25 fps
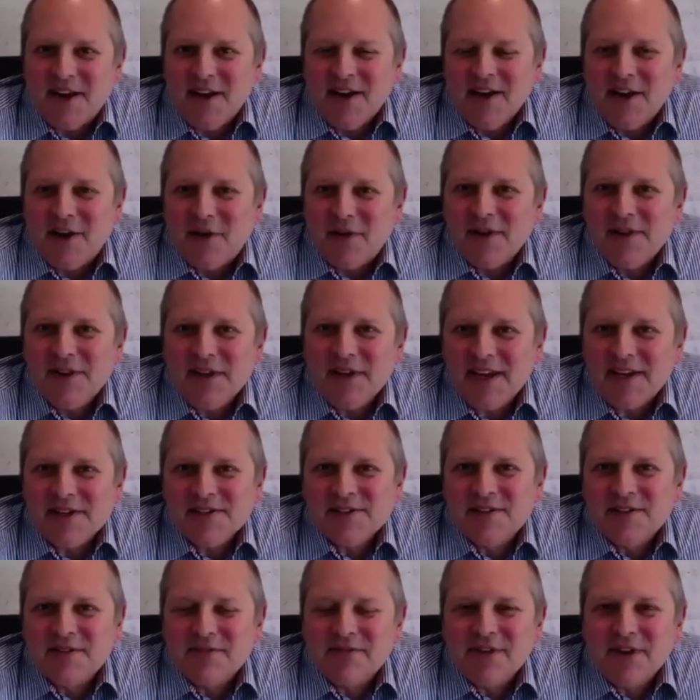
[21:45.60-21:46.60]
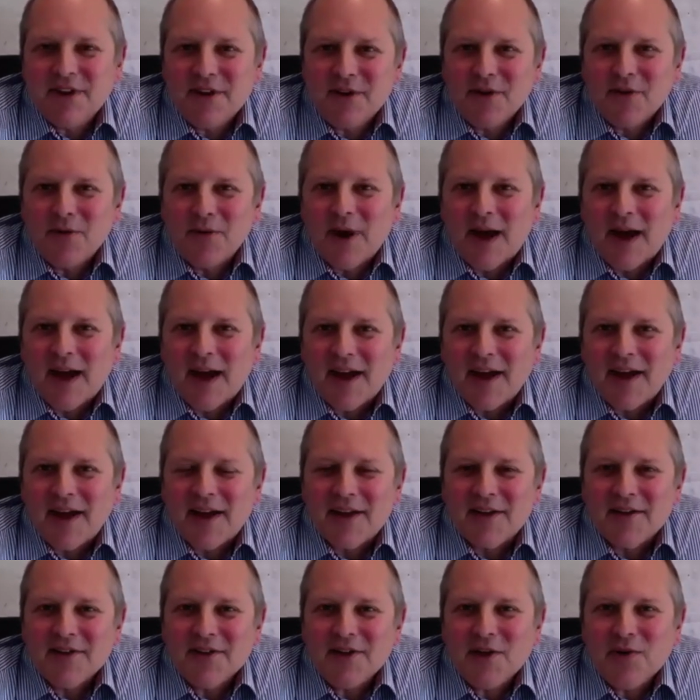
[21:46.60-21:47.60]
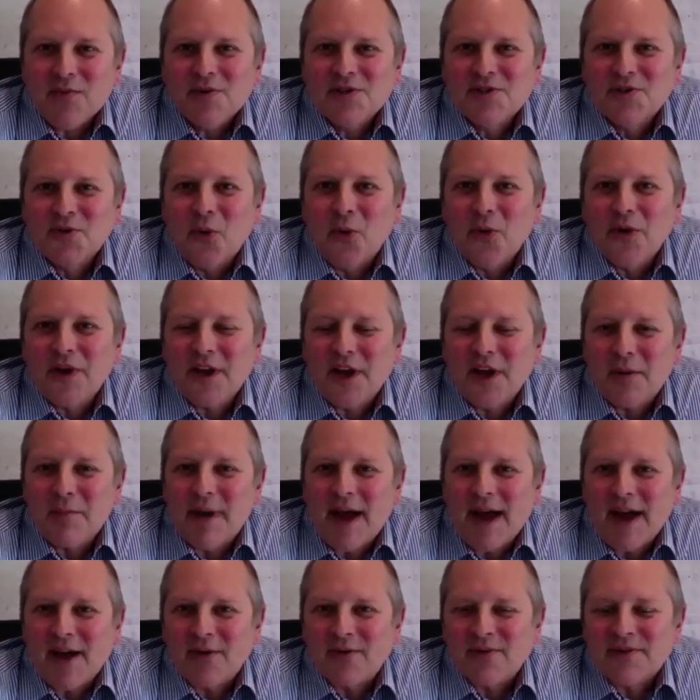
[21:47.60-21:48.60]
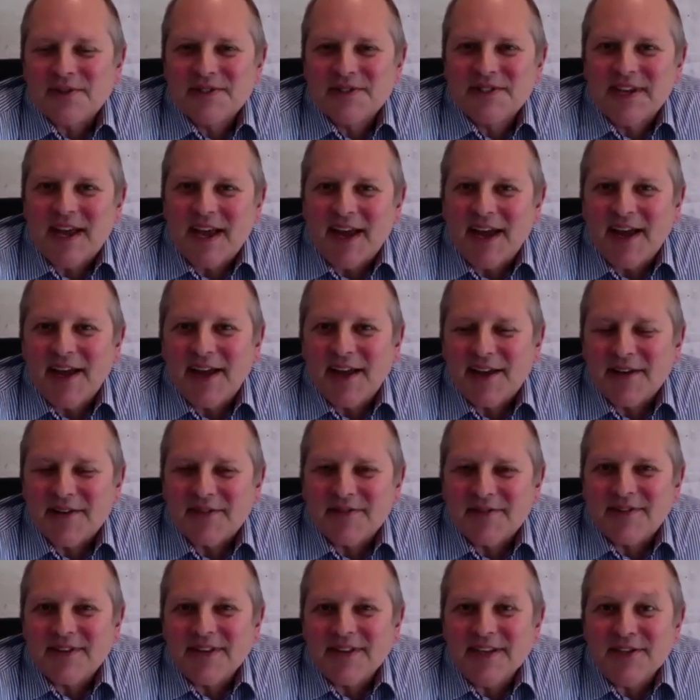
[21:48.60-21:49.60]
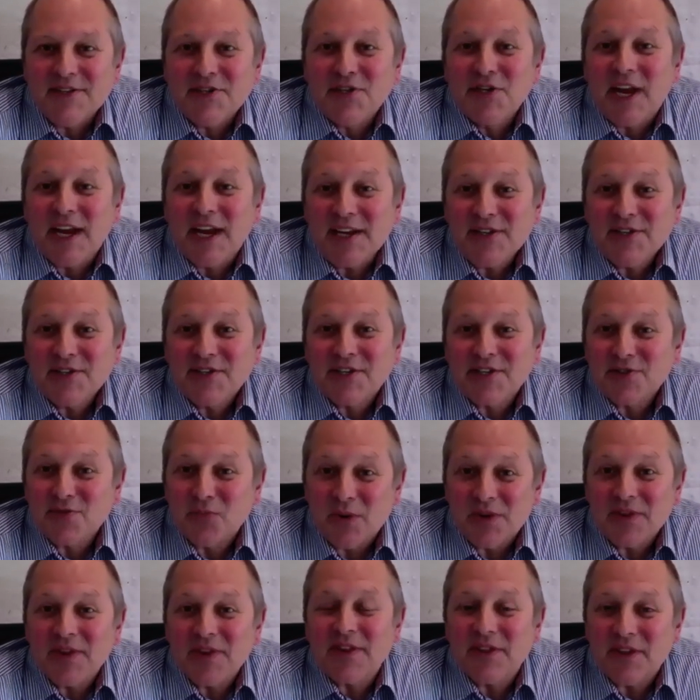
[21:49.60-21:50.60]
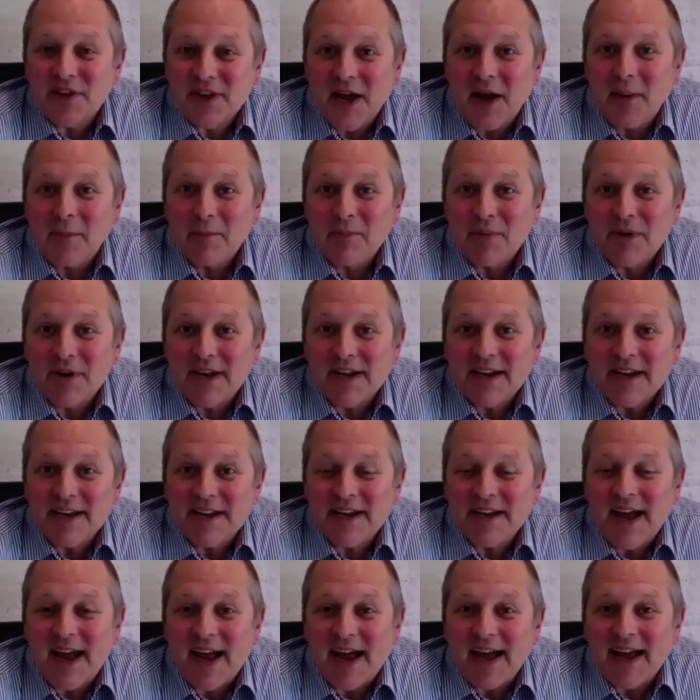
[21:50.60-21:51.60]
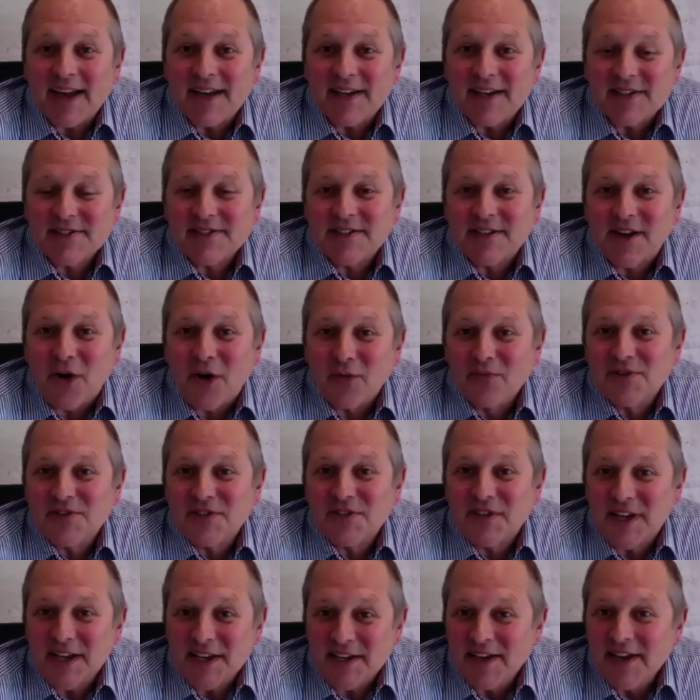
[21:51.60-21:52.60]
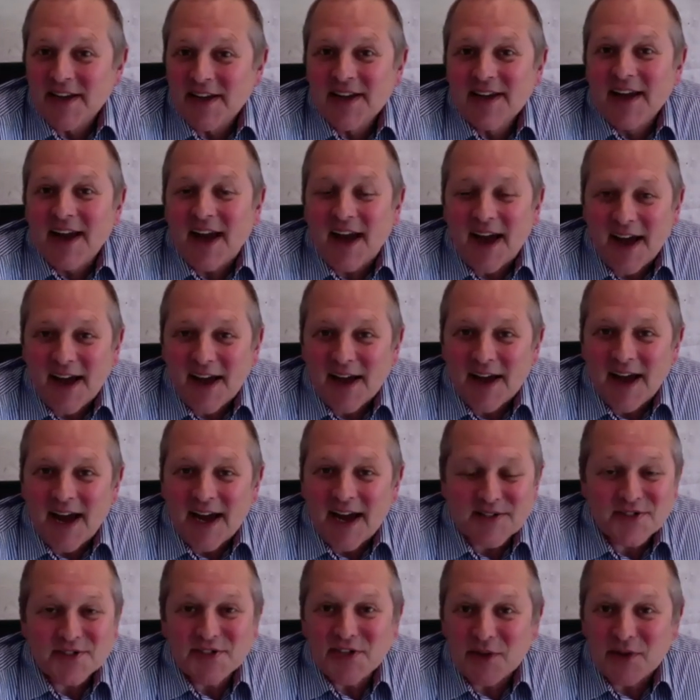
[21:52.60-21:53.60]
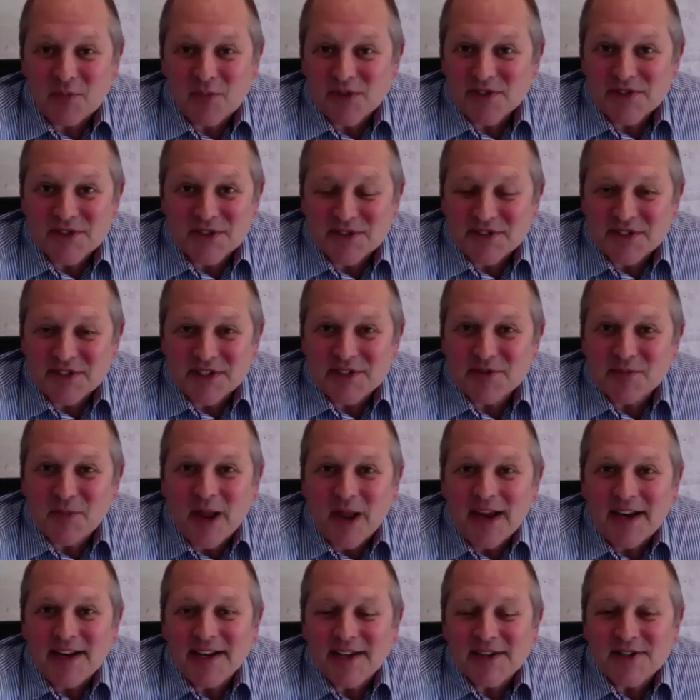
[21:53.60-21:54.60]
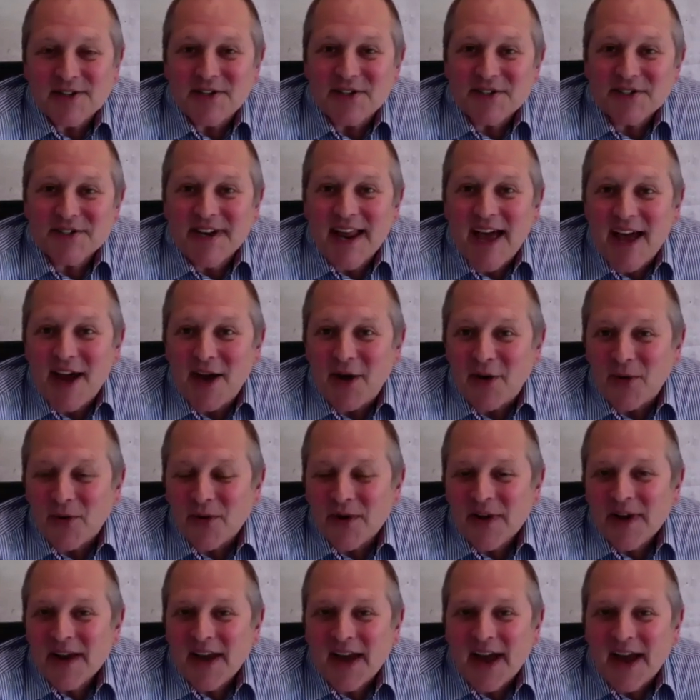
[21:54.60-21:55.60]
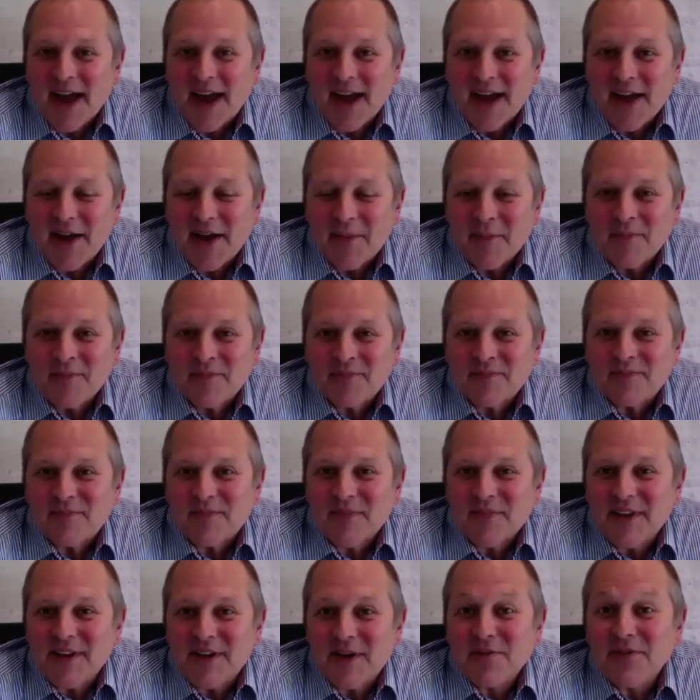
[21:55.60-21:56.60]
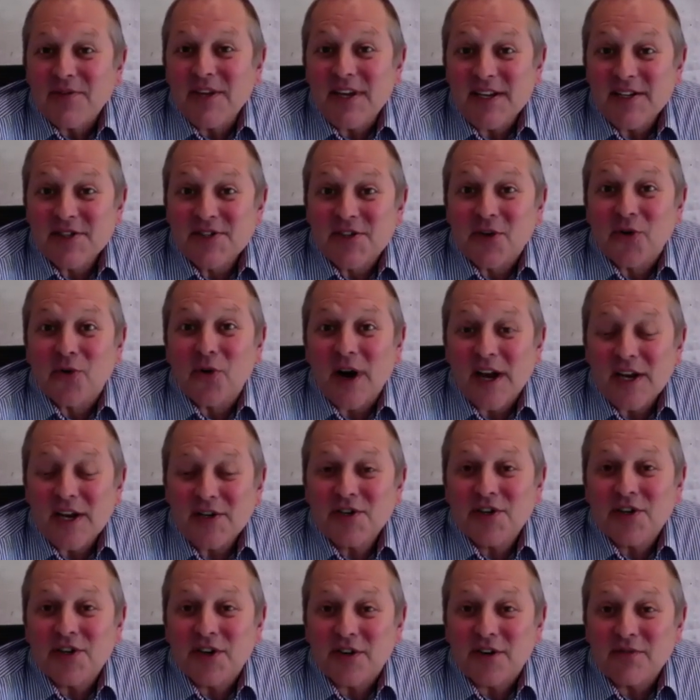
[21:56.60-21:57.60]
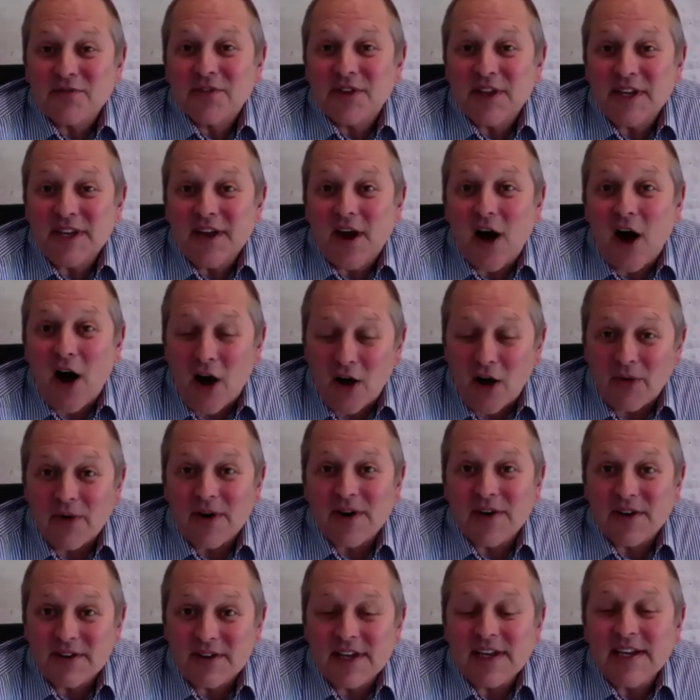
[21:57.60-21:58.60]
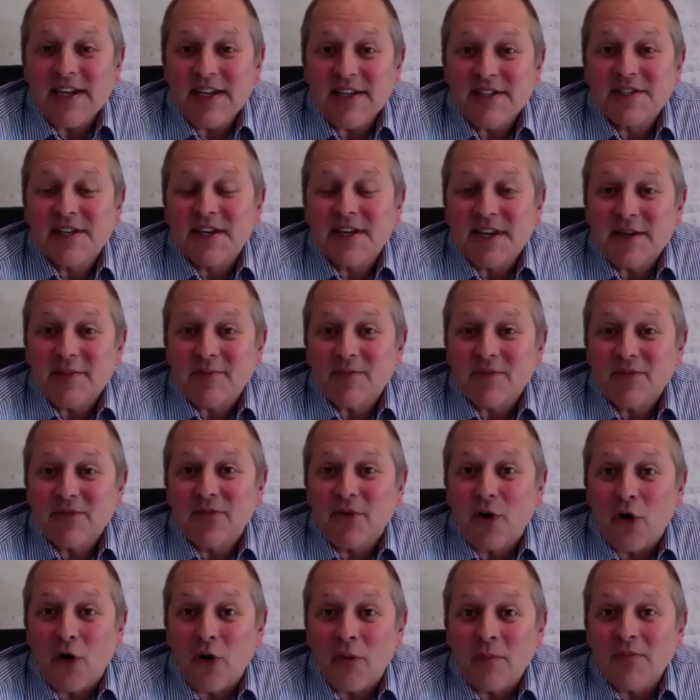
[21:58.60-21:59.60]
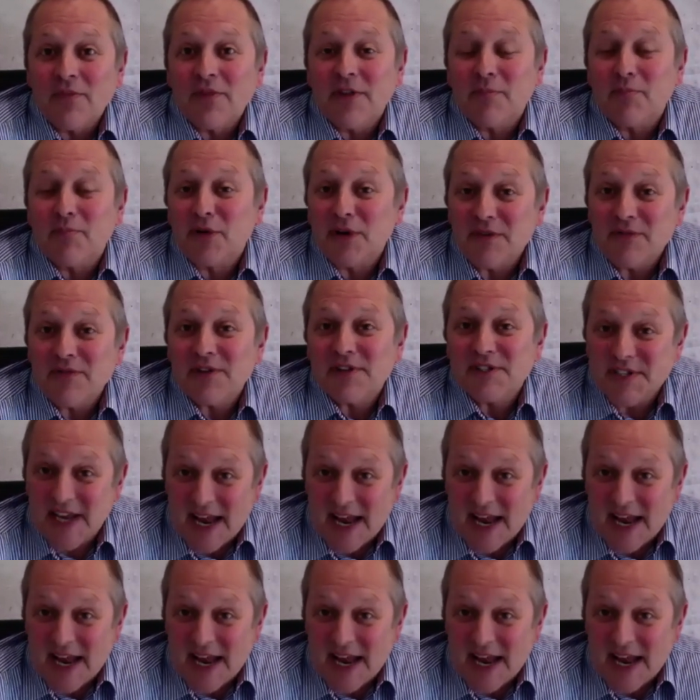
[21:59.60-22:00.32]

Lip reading: Earlier in the interview, you were talking about the changes within the company, and obviously, as Tim was just explaining just now, the integration of the R&D team from the previous